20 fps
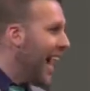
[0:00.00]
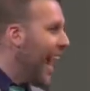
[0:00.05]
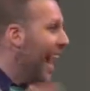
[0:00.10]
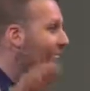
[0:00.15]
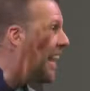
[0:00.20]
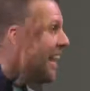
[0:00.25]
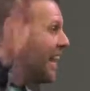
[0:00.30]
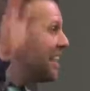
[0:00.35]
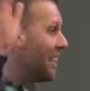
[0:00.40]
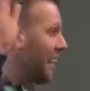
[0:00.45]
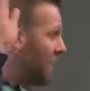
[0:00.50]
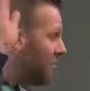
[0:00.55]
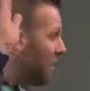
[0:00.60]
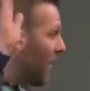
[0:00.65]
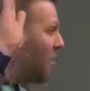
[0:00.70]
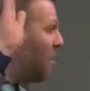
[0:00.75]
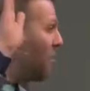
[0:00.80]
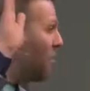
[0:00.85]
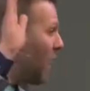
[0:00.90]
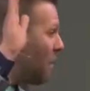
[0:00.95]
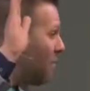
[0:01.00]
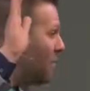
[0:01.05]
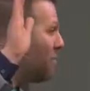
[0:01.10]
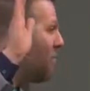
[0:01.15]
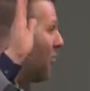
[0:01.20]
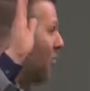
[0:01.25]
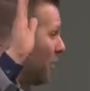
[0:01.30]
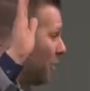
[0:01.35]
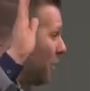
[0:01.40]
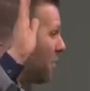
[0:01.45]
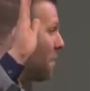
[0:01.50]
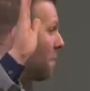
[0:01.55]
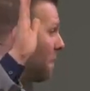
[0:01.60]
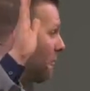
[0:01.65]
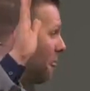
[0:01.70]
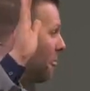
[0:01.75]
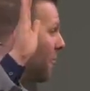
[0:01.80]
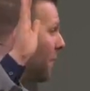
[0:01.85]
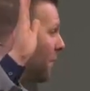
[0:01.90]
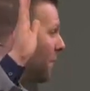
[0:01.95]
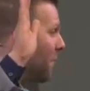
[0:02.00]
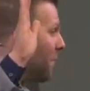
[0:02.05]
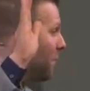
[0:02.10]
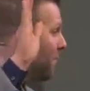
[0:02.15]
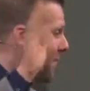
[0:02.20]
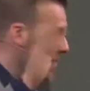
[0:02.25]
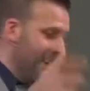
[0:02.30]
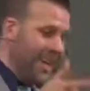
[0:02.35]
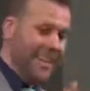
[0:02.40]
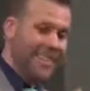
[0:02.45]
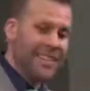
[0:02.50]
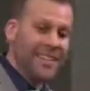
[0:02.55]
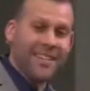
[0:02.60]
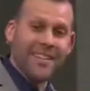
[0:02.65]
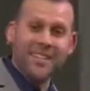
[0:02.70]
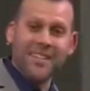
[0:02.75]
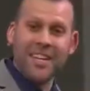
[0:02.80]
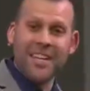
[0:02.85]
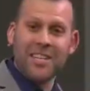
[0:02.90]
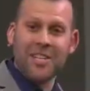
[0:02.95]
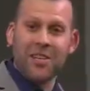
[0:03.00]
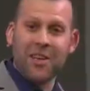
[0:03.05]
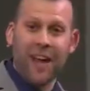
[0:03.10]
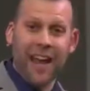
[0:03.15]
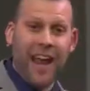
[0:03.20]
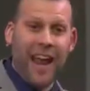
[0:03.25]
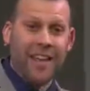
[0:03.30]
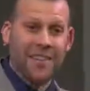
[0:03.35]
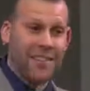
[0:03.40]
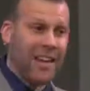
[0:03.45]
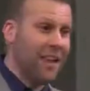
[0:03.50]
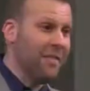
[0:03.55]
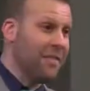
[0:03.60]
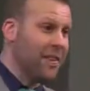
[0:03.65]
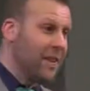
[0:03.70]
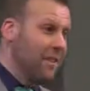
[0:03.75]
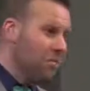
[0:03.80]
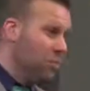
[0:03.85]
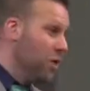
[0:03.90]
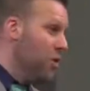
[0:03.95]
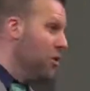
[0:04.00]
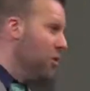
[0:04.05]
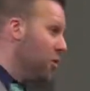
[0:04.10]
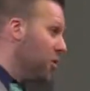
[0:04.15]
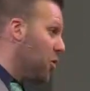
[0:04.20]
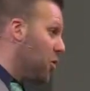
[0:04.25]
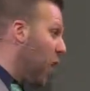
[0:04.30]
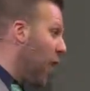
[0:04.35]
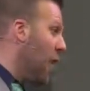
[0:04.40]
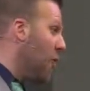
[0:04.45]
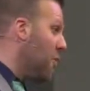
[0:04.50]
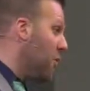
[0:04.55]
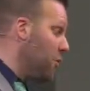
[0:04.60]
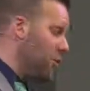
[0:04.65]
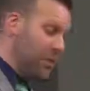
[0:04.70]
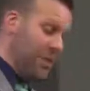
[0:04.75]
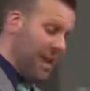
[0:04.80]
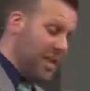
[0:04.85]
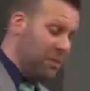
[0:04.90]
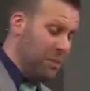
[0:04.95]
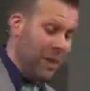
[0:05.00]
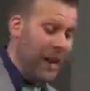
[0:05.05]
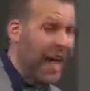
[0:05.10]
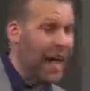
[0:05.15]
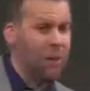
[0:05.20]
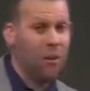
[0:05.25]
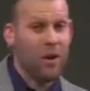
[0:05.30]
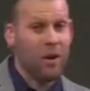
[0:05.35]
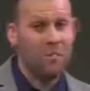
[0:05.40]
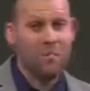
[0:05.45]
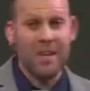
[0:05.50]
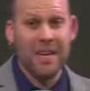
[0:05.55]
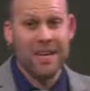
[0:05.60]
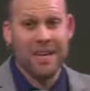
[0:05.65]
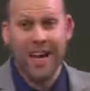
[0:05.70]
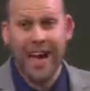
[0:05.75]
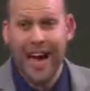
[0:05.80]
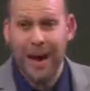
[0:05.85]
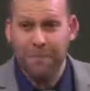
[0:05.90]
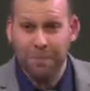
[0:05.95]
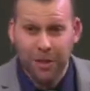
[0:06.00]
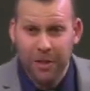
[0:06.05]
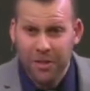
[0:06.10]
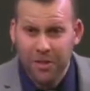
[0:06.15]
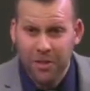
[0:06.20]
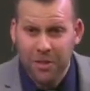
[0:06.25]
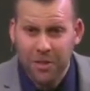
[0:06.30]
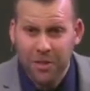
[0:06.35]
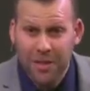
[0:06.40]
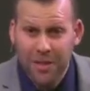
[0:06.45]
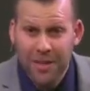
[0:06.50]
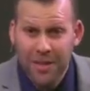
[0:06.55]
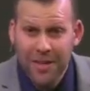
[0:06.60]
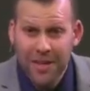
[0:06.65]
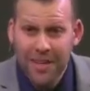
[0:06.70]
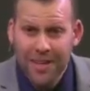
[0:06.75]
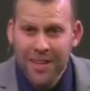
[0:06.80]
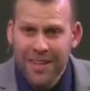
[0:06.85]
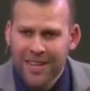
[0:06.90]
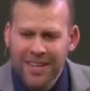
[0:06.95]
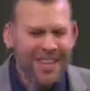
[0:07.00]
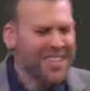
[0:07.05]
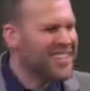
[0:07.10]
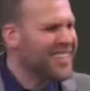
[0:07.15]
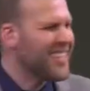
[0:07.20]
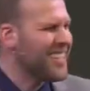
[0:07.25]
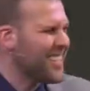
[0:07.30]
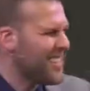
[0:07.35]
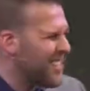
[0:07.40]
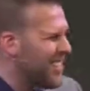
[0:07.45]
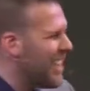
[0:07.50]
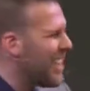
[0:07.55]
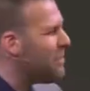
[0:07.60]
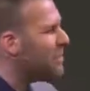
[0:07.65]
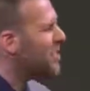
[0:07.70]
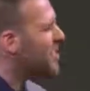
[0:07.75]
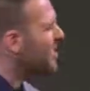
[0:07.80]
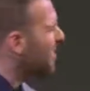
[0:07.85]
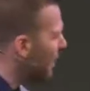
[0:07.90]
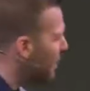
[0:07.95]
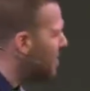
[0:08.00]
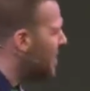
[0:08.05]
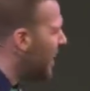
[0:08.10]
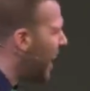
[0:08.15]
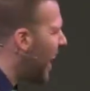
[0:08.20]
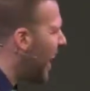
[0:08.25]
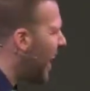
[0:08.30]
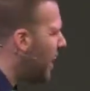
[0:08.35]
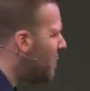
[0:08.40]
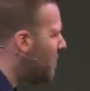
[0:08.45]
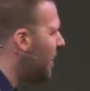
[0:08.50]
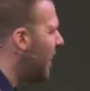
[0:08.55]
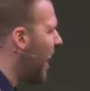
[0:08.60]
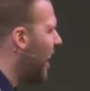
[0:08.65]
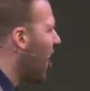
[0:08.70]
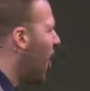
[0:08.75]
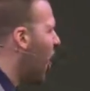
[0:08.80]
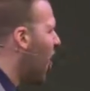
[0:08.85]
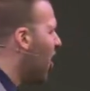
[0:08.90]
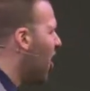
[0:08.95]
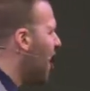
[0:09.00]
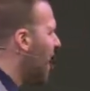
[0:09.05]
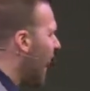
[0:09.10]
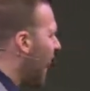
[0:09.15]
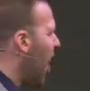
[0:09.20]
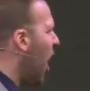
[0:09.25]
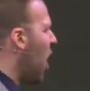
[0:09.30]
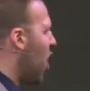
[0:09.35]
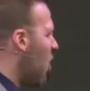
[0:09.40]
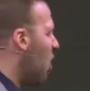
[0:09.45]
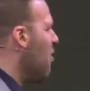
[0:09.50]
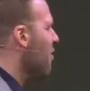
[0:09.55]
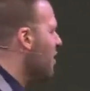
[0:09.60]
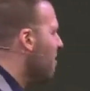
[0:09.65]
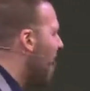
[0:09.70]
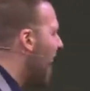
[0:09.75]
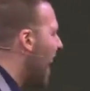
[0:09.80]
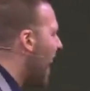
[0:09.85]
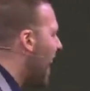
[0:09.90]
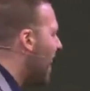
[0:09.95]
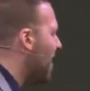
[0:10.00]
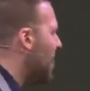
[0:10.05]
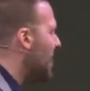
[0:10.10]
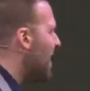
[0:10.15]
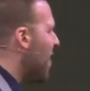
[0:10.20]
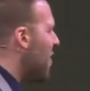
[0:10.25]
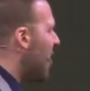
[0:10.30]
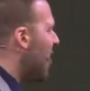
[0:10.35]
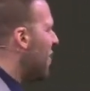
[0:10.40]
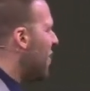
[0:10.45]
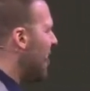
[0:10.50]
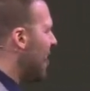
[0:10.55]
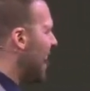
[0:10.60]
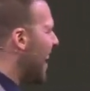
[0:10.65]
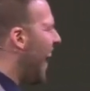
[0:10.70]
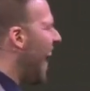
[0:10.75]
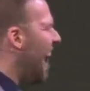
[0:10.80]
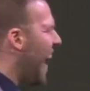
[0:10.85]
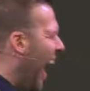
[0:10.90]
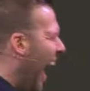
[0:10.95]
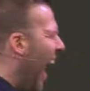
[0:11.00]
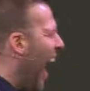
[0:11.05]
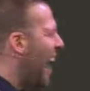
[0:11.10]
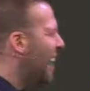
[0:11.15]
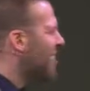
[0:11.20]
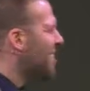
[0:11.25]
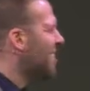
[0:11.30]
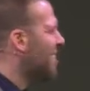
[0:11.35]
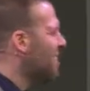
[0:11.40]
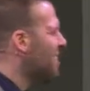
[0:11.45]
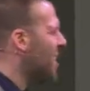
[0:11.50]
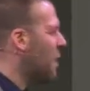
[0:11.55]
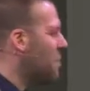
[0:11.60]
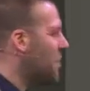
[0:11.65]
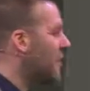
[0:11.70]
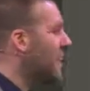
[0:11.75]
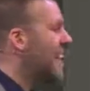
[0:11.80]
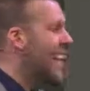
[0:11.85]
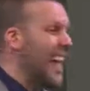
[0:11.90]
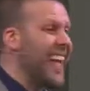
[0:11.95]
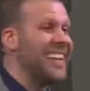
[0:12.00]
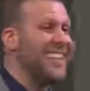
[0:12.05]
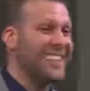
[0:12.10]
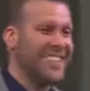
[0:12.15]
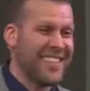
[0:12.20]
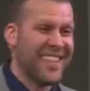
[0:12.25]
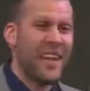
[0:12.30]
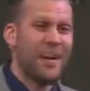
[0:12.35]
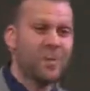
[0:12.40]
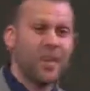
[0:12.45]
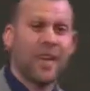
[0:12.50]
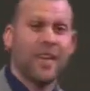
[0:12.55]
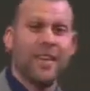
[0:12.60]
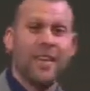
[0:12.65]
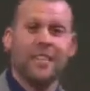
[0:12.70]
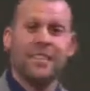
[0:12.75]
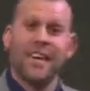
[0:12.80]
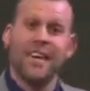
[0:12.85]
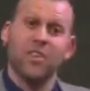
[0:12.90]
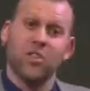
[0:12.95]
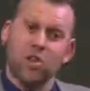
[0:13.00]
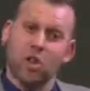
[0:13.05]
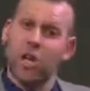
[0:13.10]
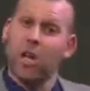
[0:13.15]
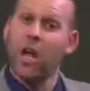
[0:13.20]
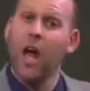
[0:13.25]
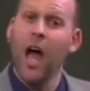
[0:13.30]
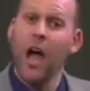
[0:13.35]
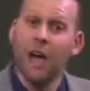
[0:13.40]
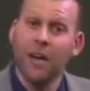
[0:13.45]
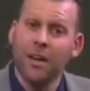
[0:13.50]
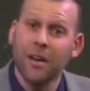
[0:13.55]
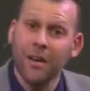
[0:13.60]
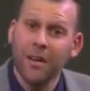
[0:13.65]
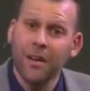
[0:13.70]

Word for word: I can identify with that before. You get these things in your hands, and I've used quite a few sets, but I wouldn't be accomplished doesn't it seem sometimes in our, in our own minds that when God asks us something, it seems like He says, Good luck?